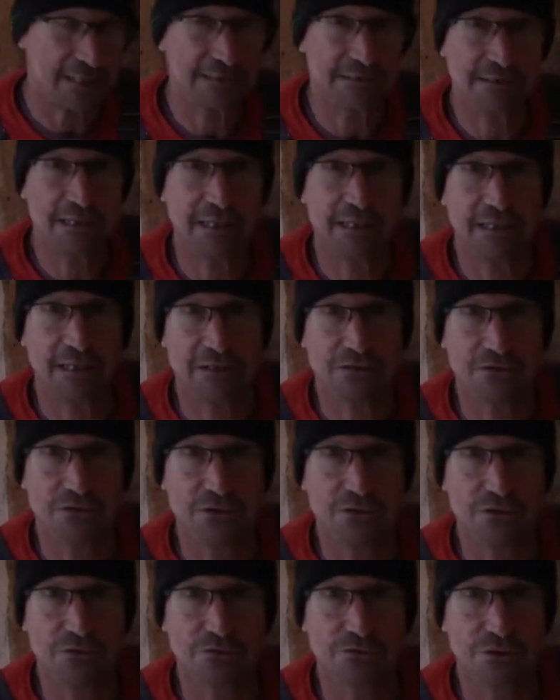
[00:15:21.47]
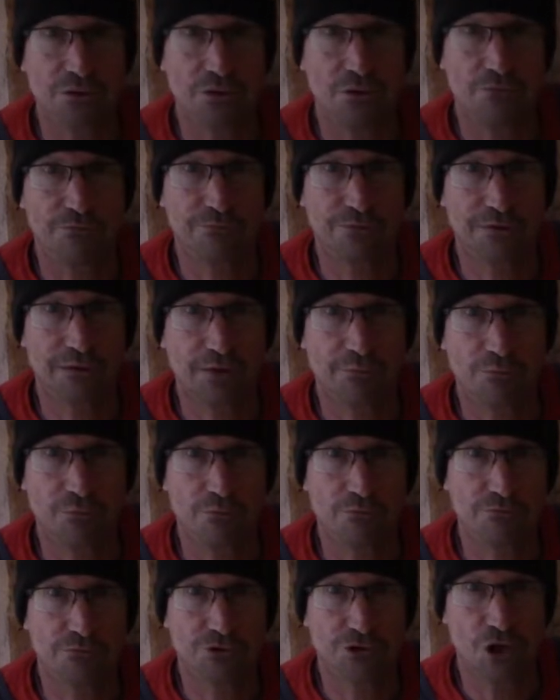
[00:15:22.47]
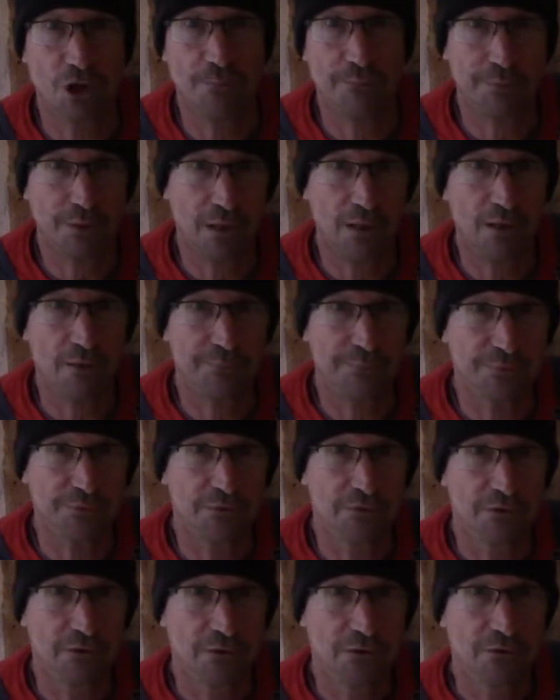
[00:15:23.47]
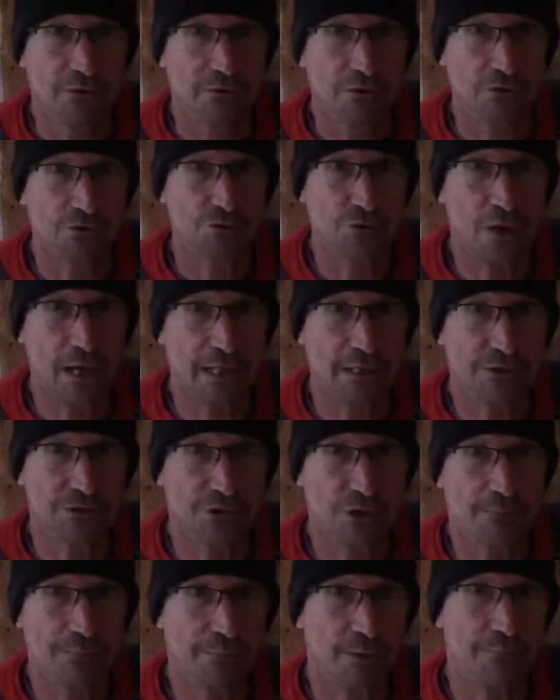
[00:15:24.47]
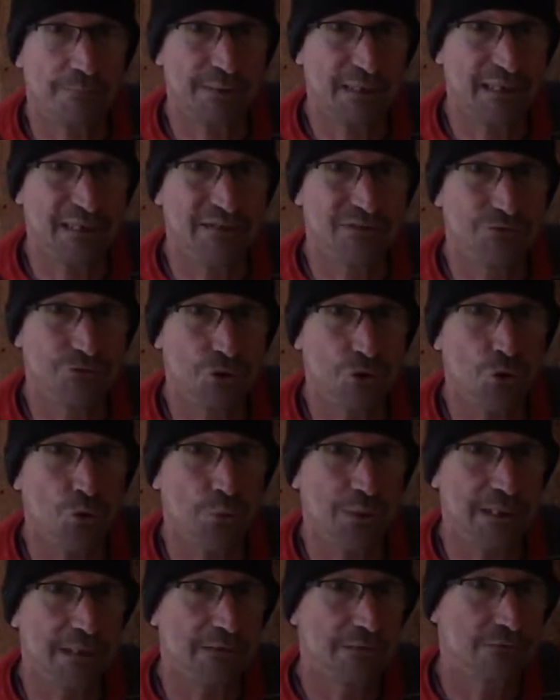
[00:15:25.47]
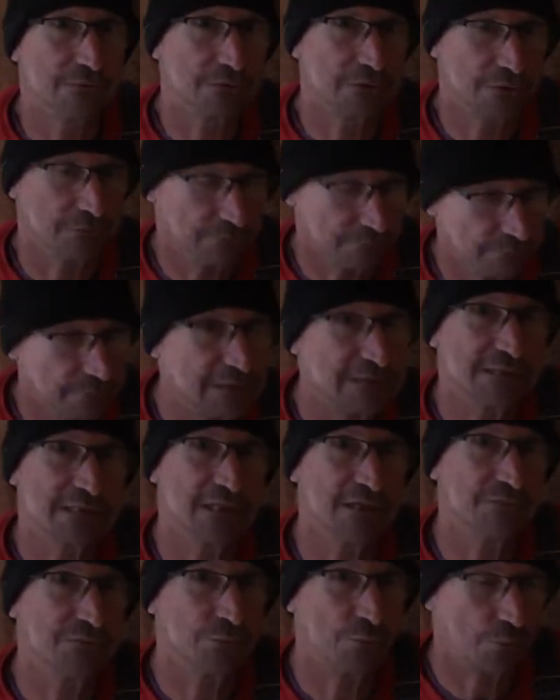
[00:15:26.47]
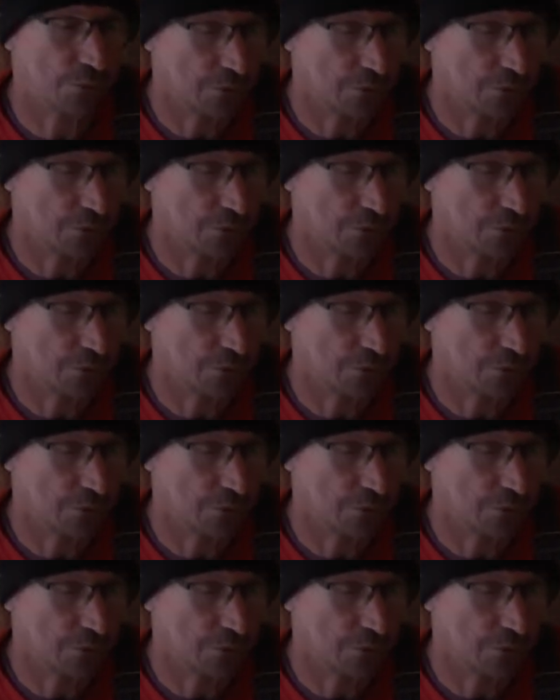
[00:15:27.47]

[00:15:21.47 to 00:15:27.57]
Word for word: of skinny too, so hopefully they won't jump up or try to jump up into it. So let's see if it